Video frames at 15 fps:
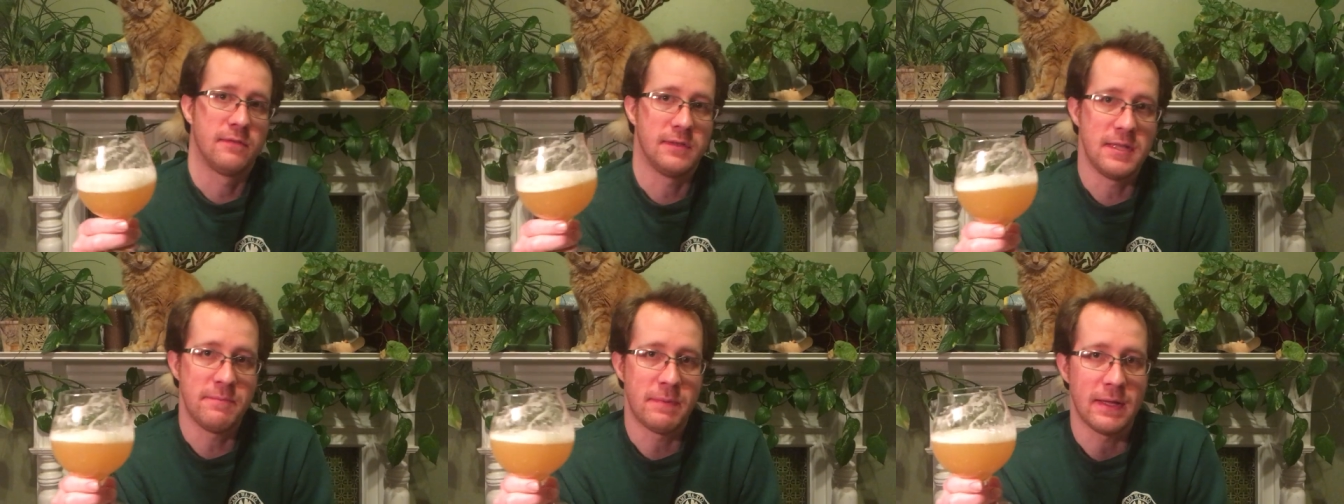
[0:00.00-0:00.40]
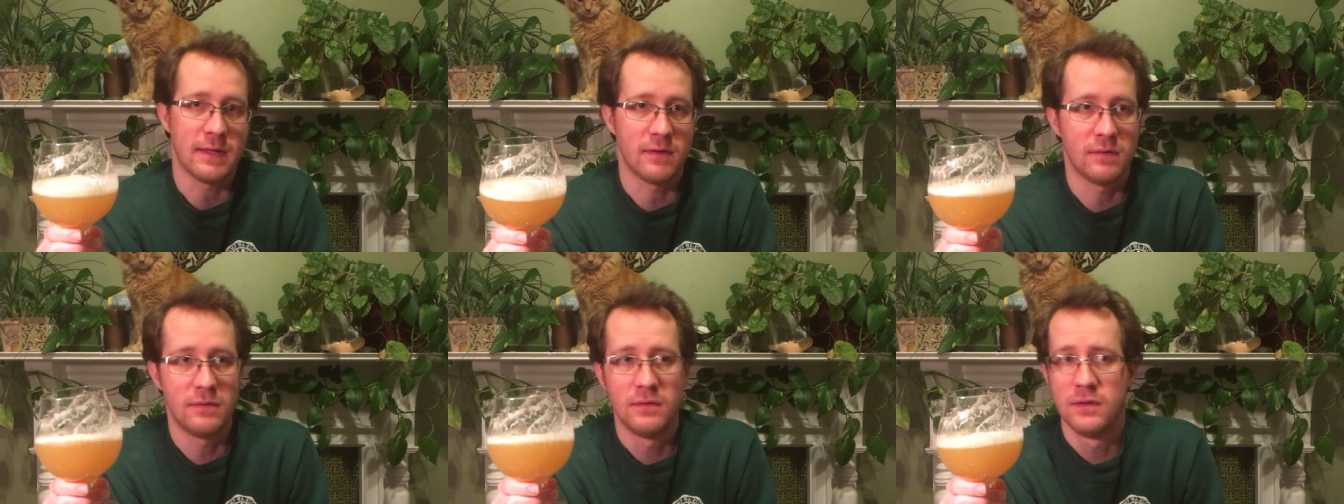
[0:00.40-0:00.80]
really
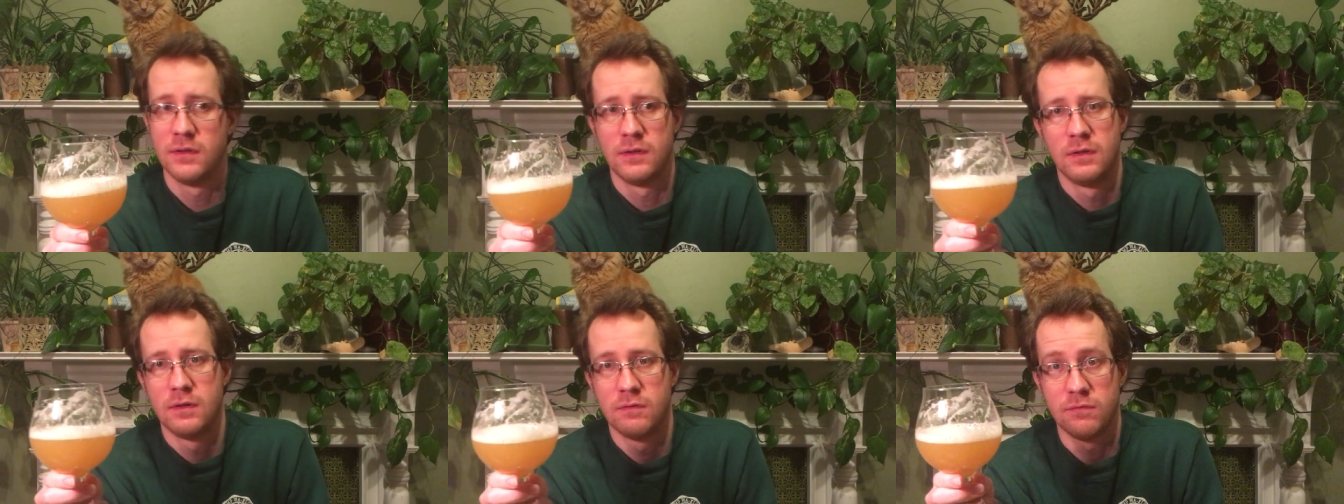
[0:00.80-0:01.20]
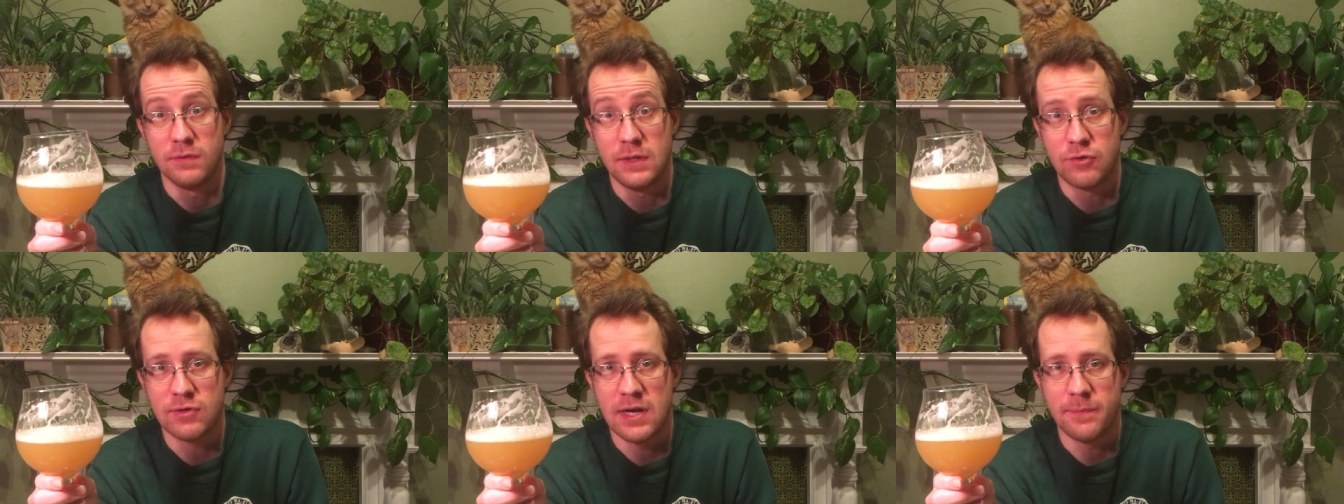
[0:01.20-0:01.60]
pale,
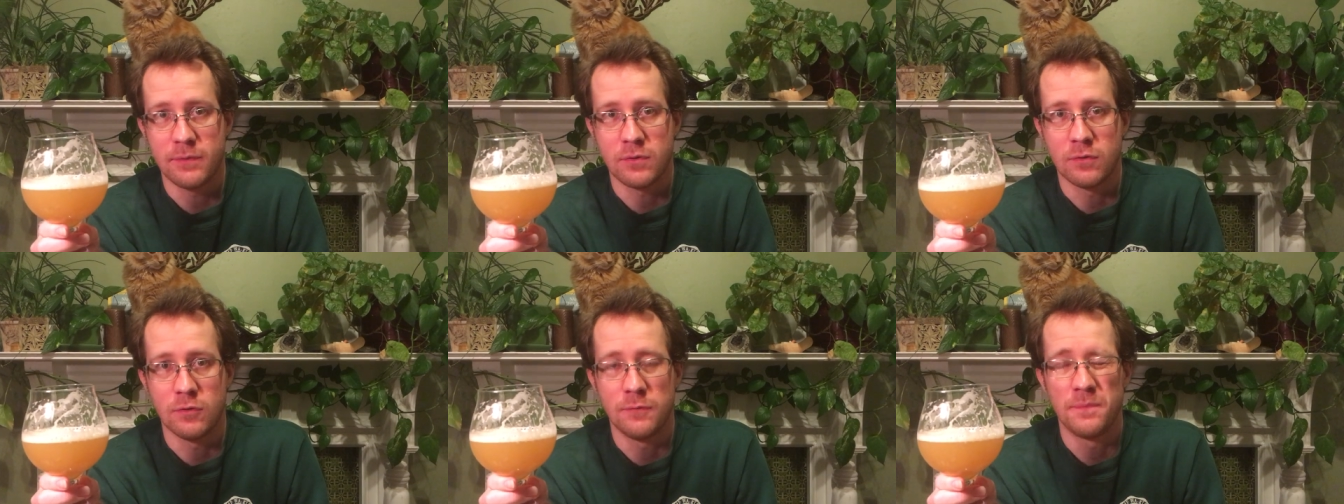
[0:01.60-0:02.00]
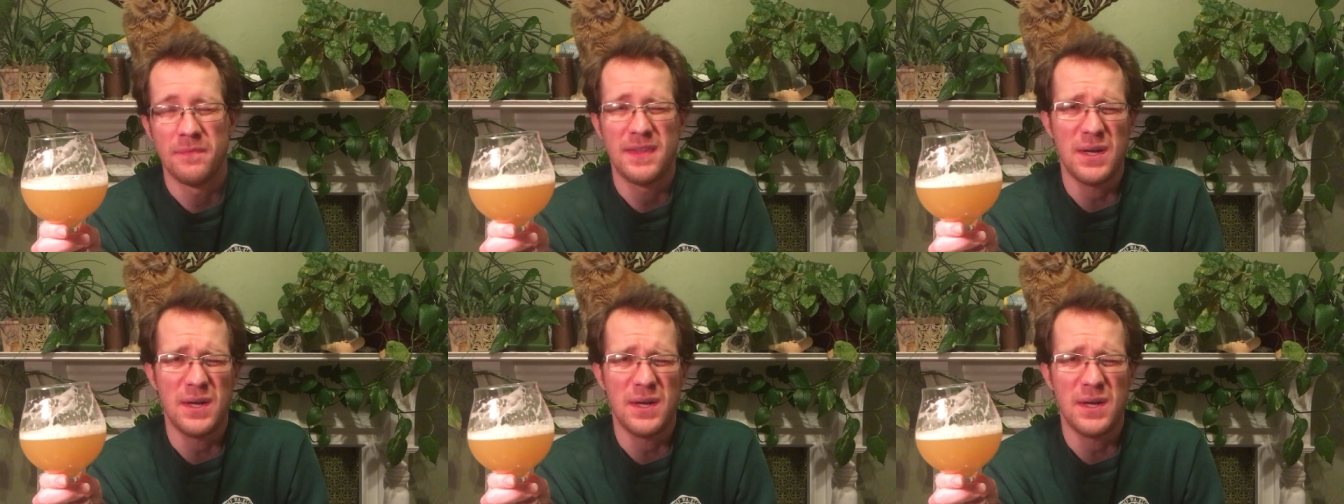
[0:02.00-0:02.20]
really tropical.